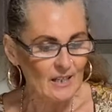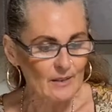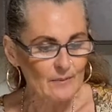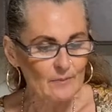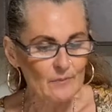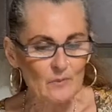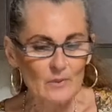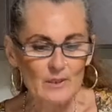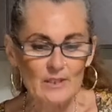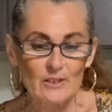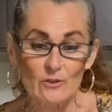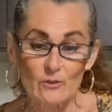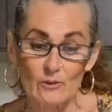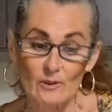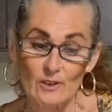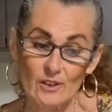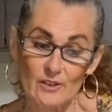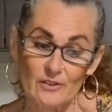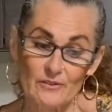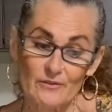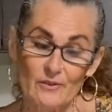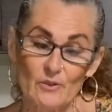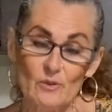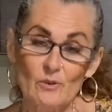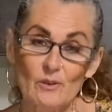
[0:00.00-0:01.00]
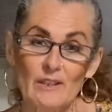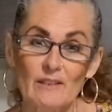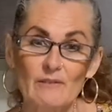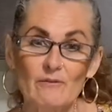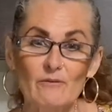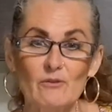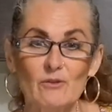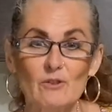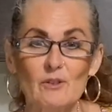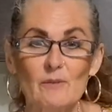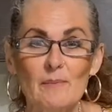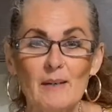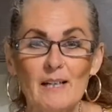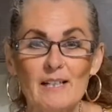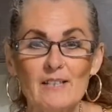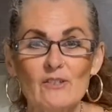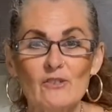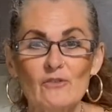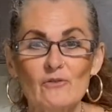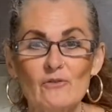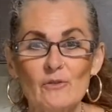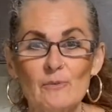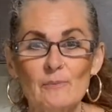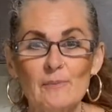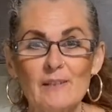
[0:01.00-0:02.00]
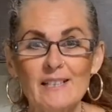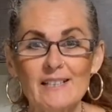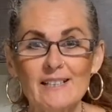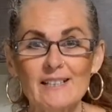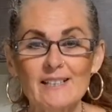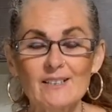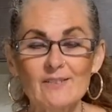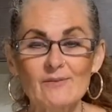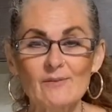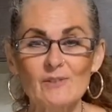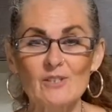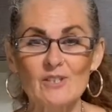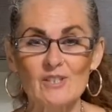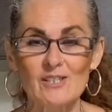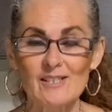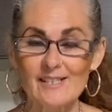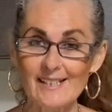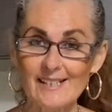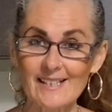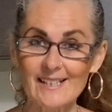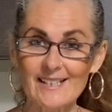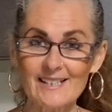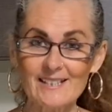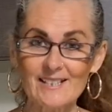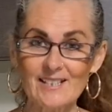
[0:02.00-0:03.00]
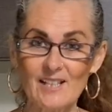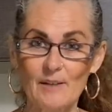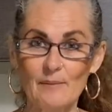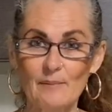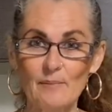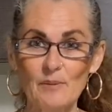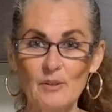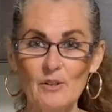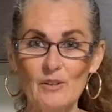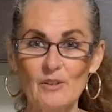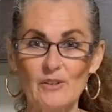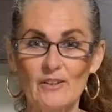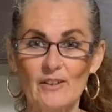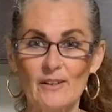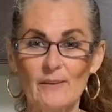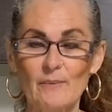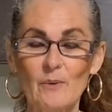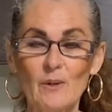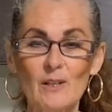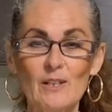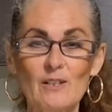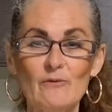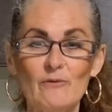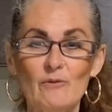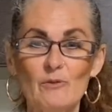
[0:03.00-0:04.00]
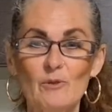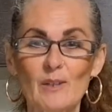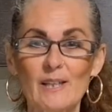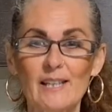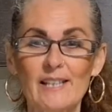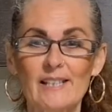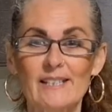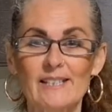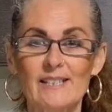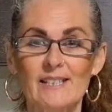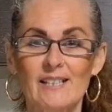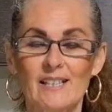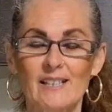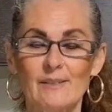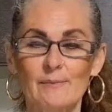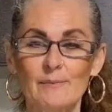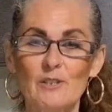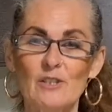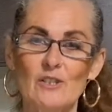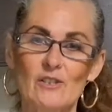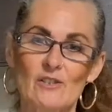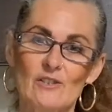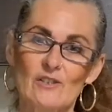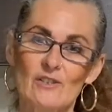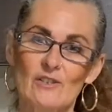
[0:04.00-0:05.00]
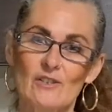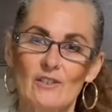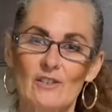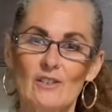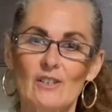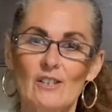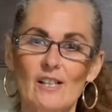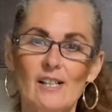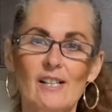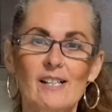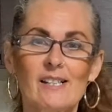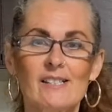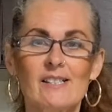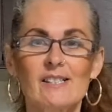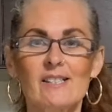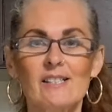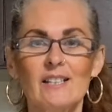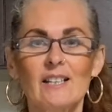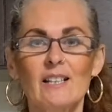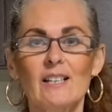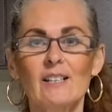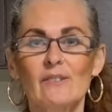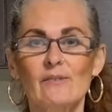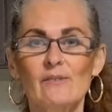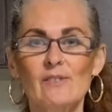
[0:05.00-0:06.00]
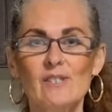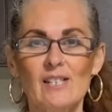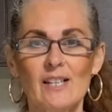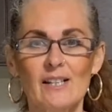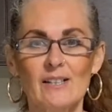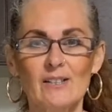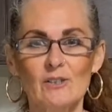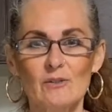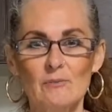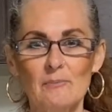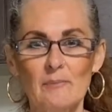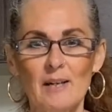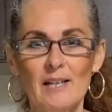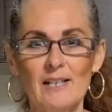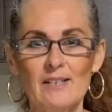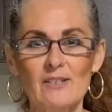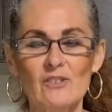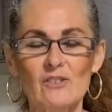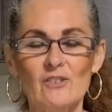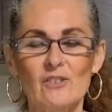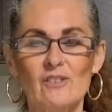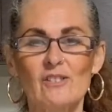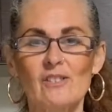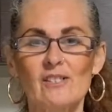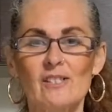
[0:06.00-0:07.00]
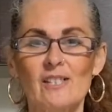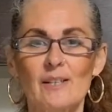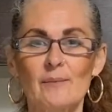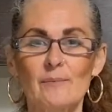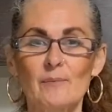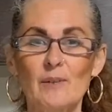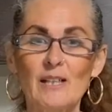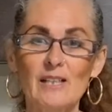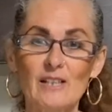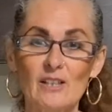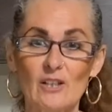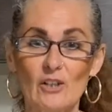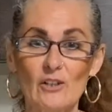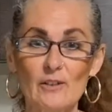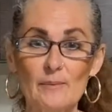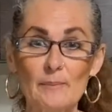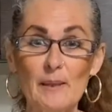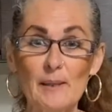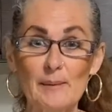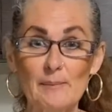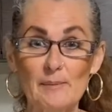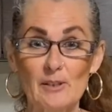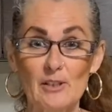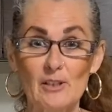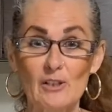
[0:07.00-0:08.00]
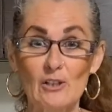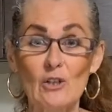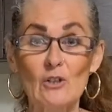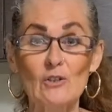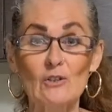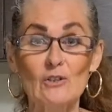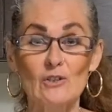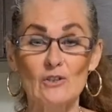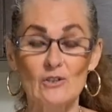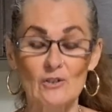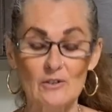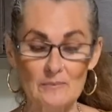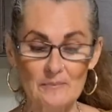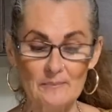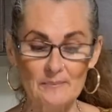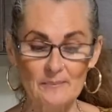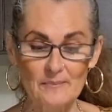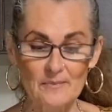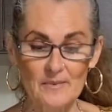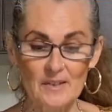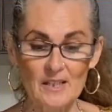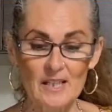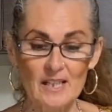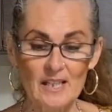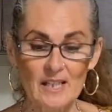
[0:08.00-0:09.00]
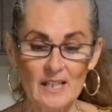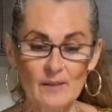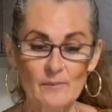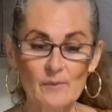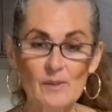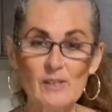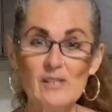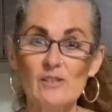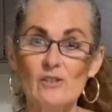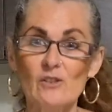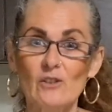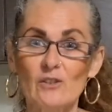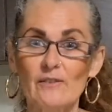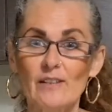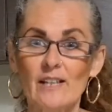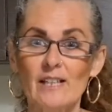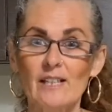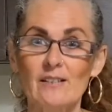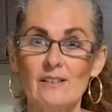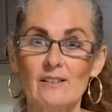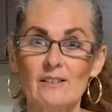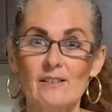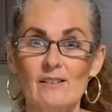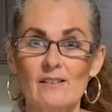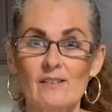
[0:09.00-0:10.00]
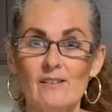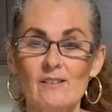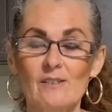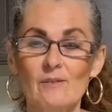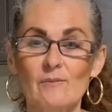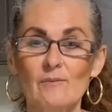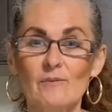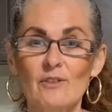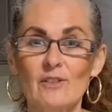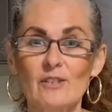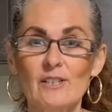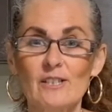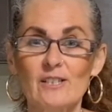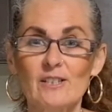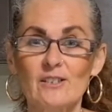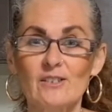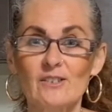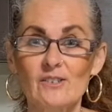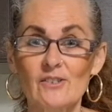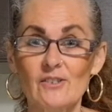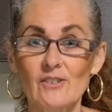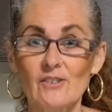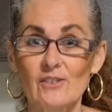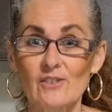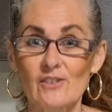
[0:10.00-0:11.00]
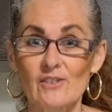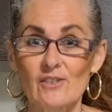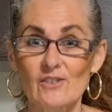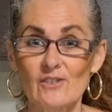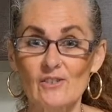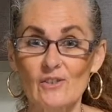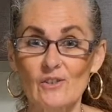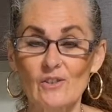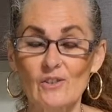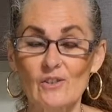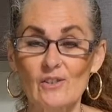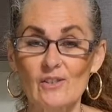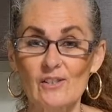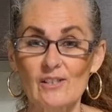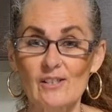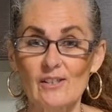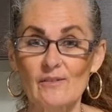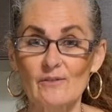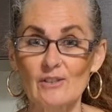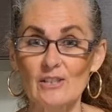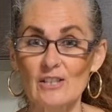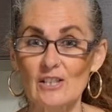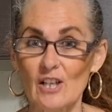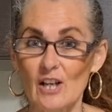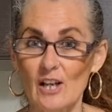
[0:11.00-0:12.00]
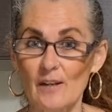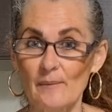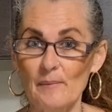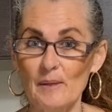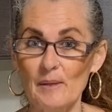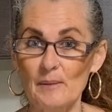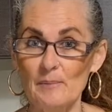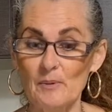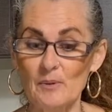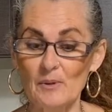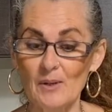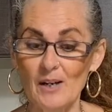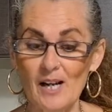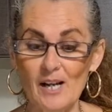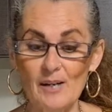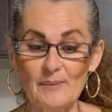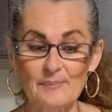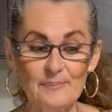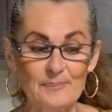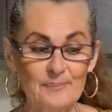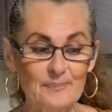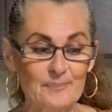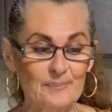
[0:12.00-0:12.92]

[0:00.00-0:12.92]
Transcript: We do a lot of cooking for the Mantra Room here, which is kirtan program, wonderful kirtan, which is the singing of sacred mantras, and we get a lot of people along to them. And we serve out some very delicious desserts every time people come.